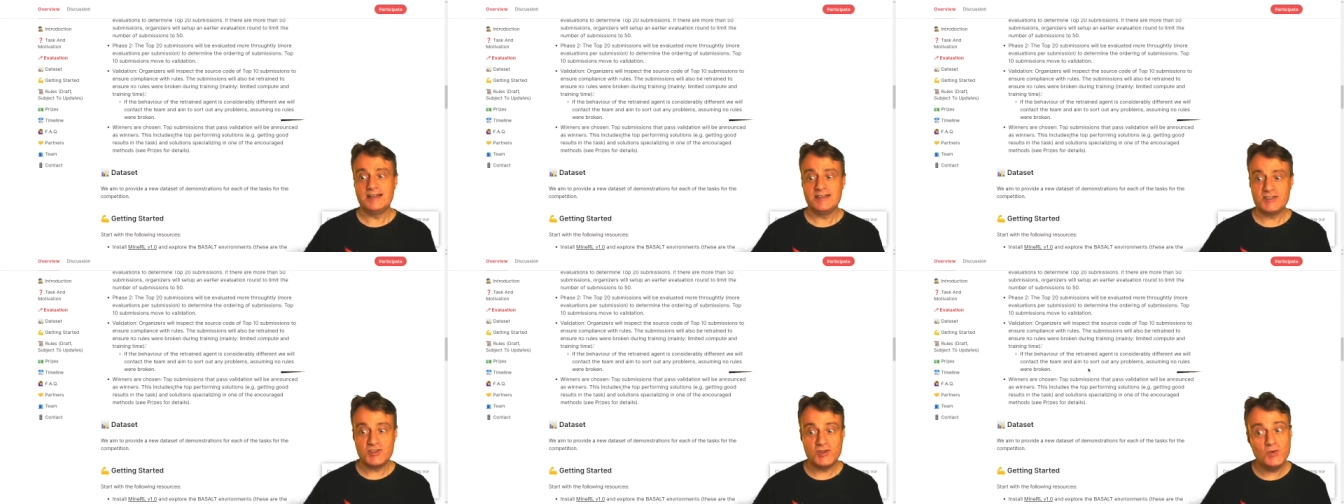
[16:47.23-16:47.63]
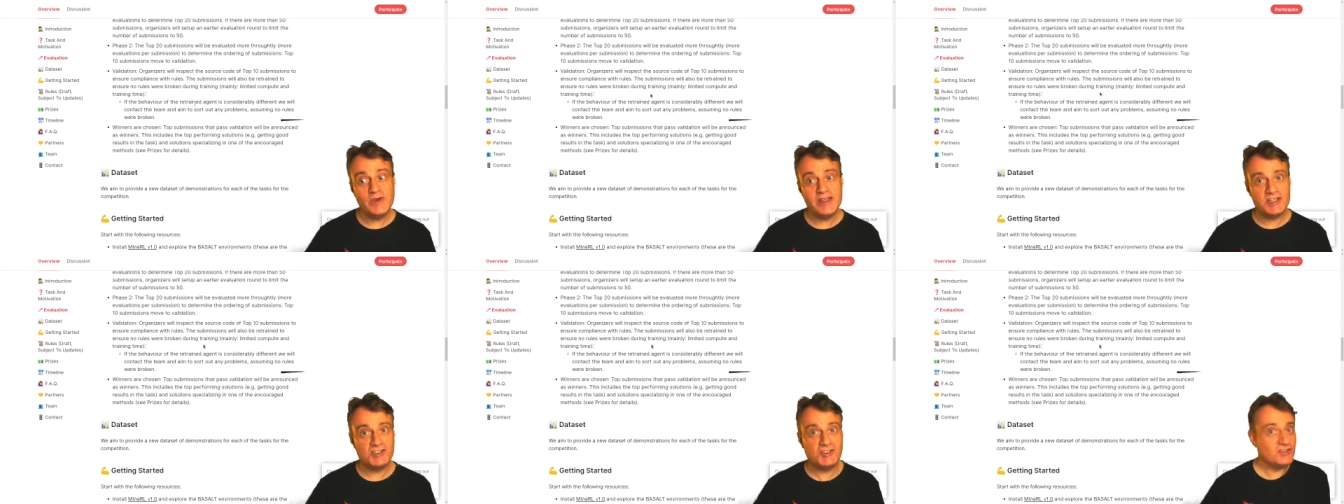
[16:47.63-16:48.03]
to
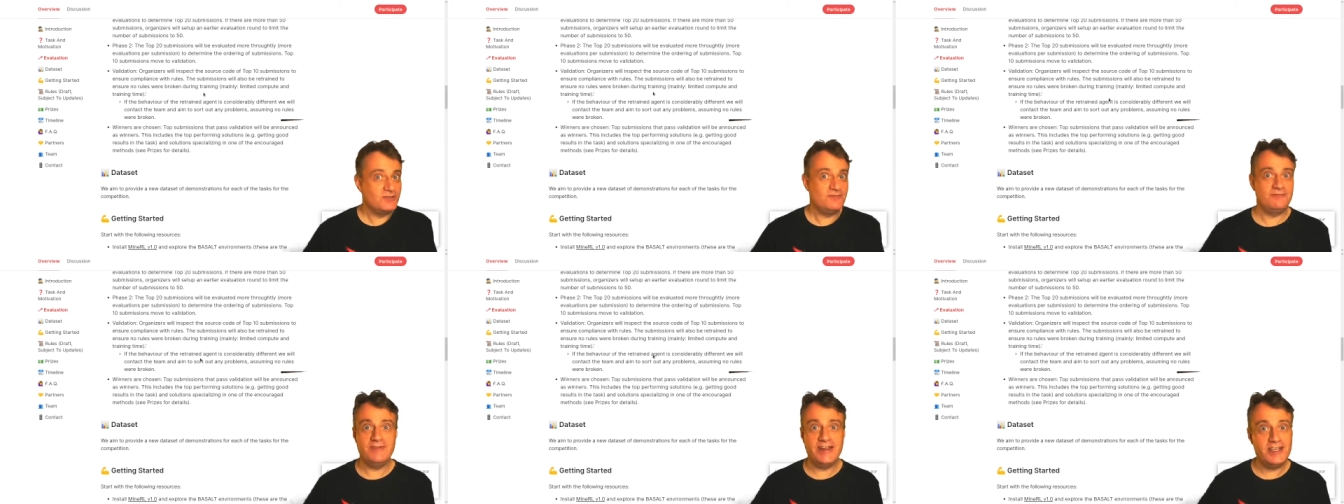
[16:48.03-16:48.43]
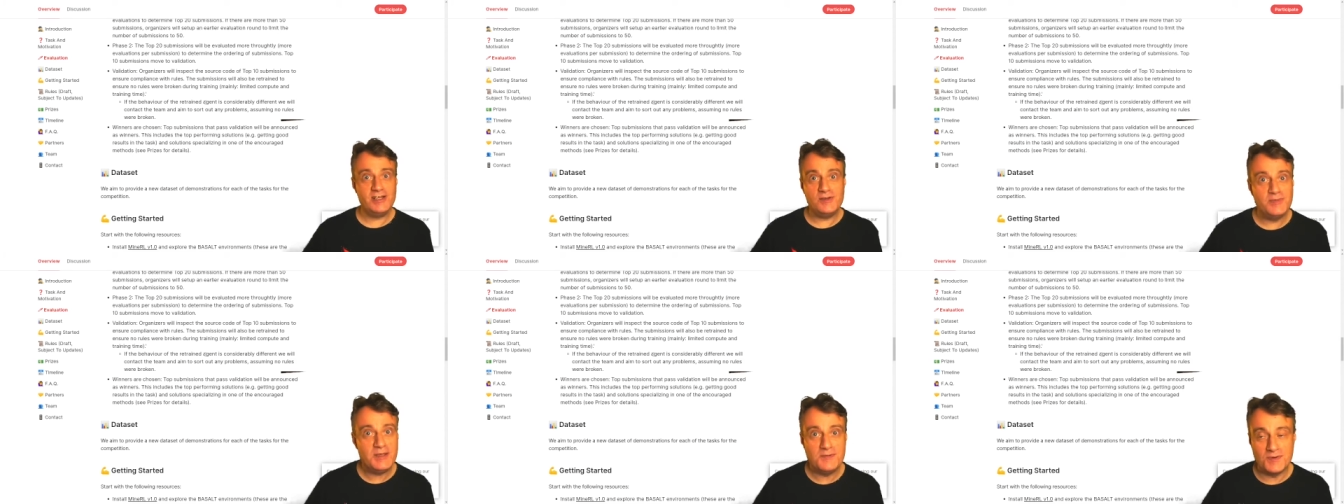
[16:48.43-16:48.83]
which
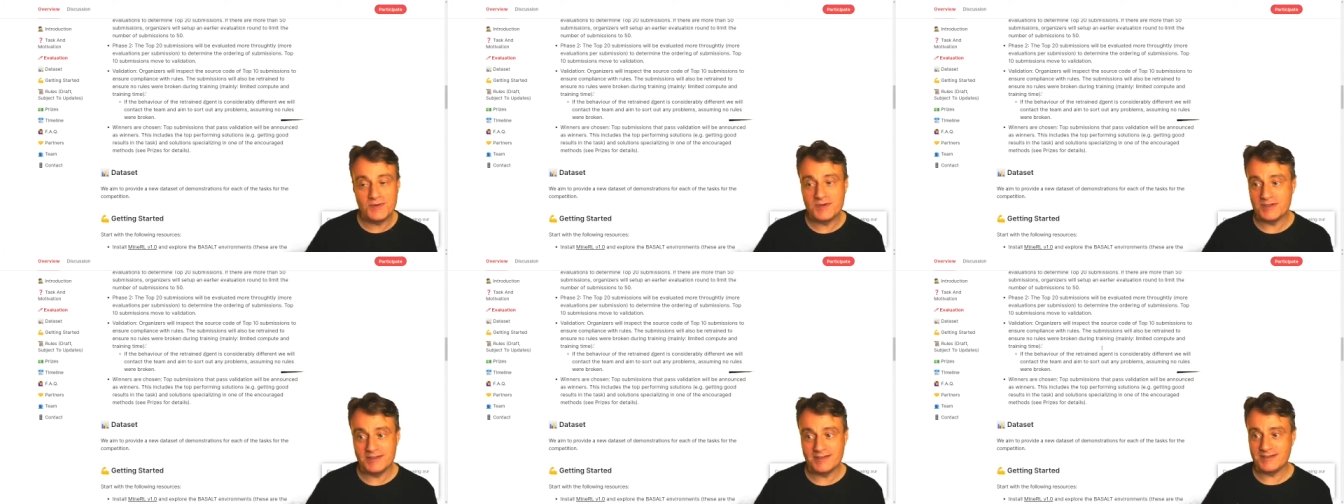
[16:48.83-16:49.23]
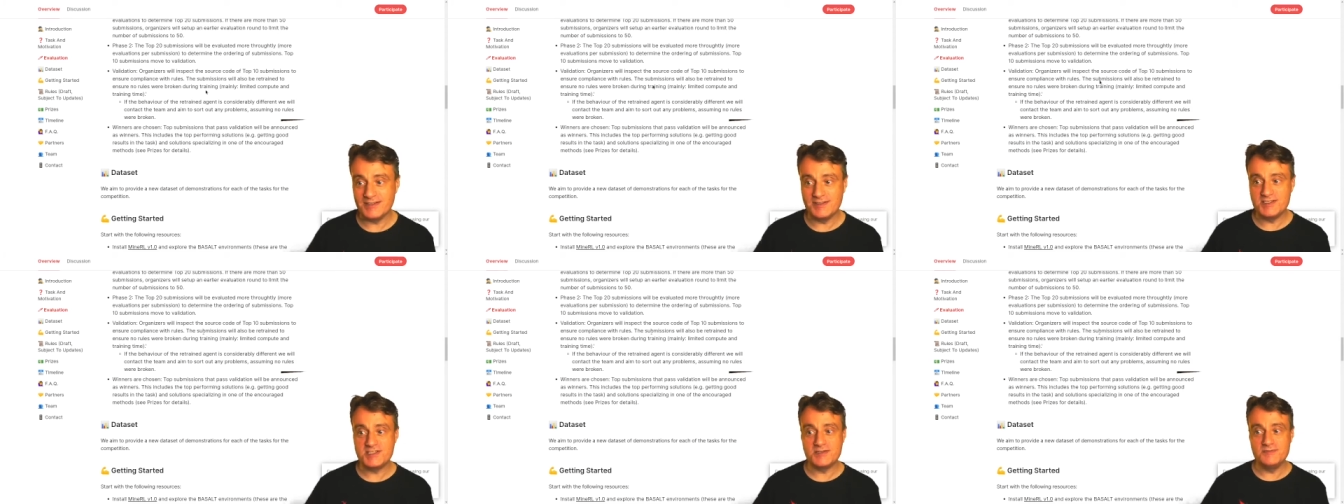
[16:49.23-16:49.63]
regular people can
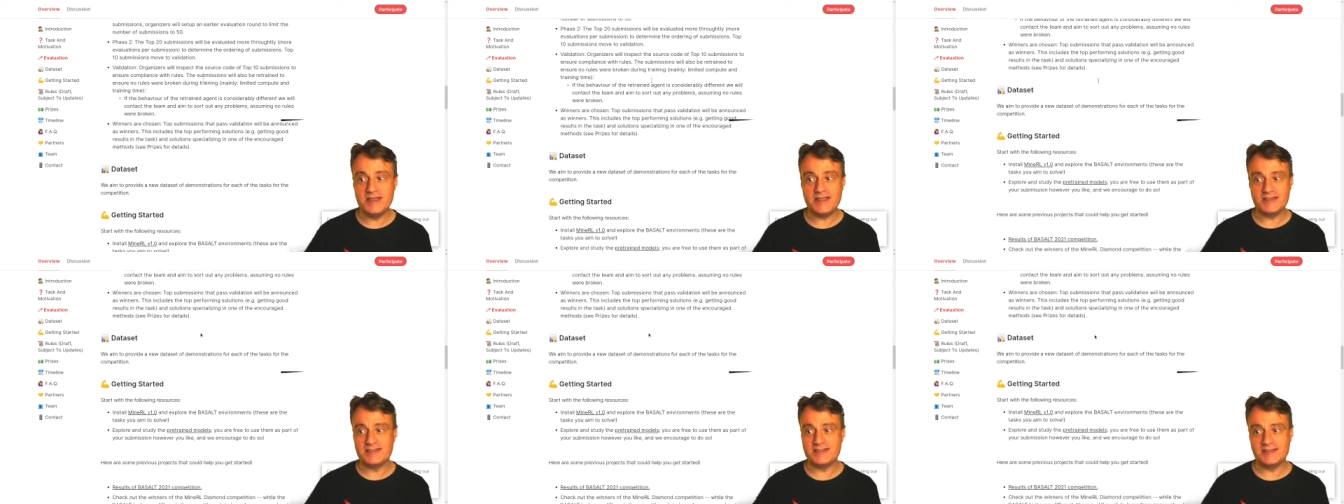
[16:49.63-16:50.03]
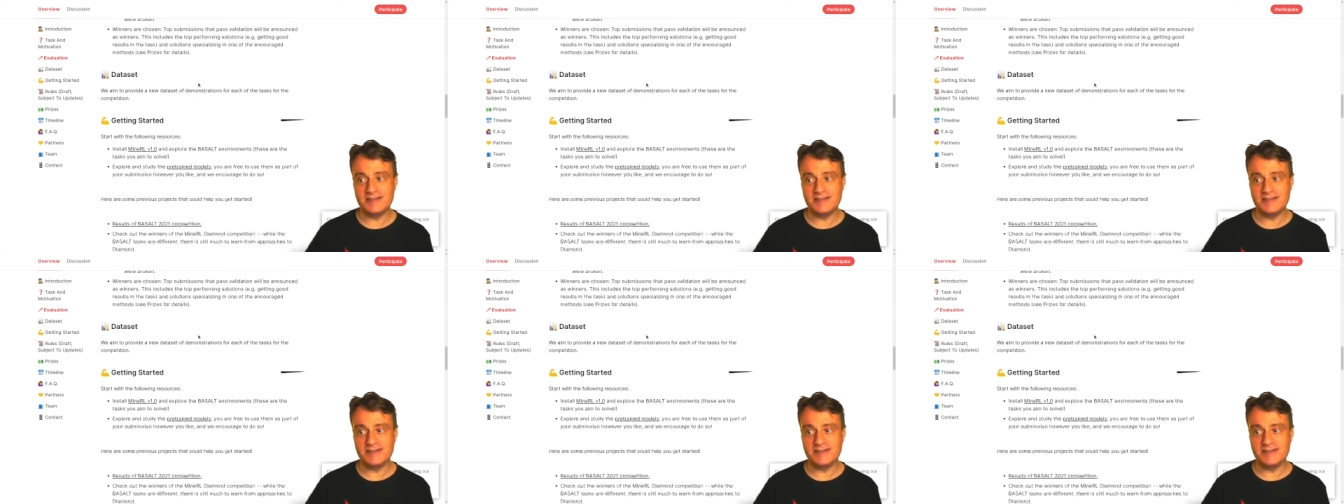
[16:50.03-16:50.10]
can submit.